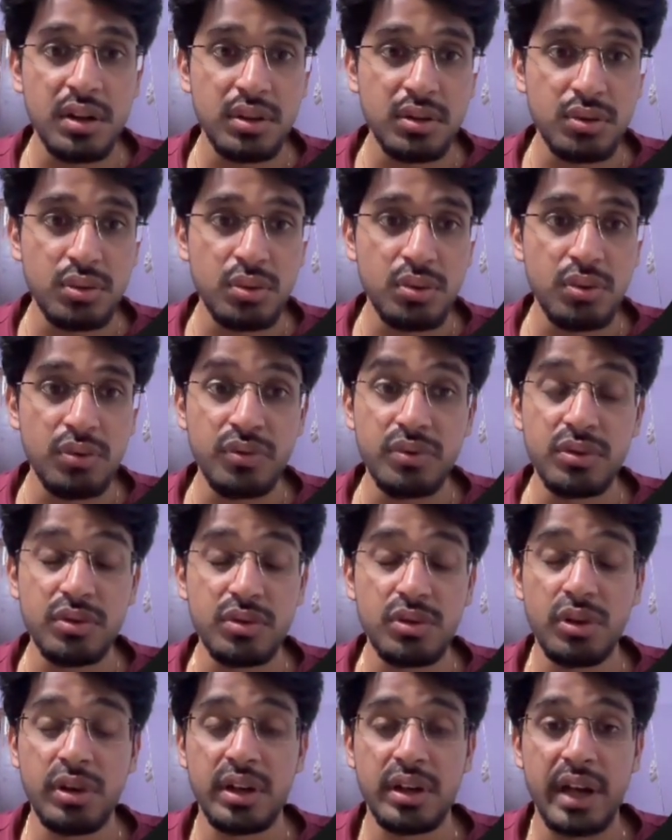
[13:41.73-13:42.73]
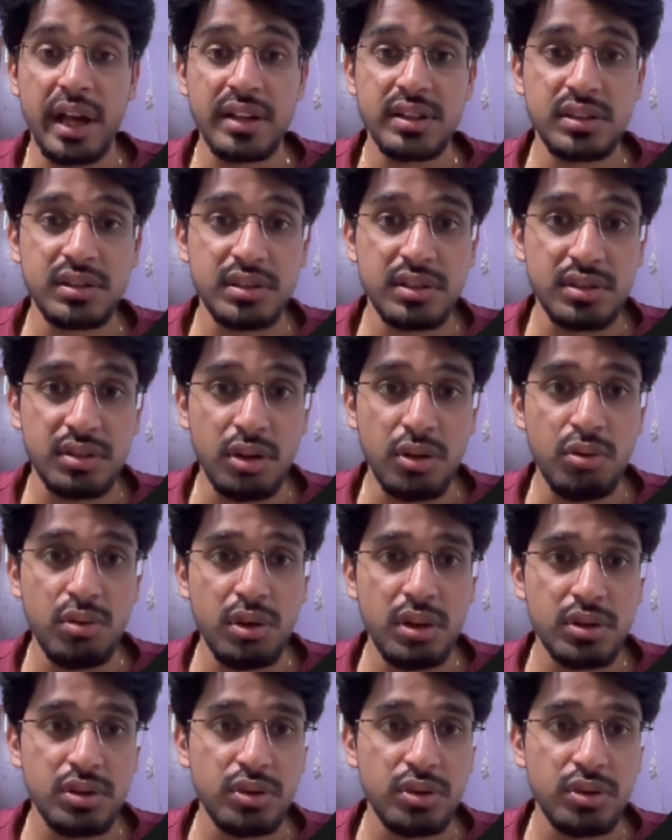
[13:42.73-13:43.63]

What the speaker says: So sorry, access this route.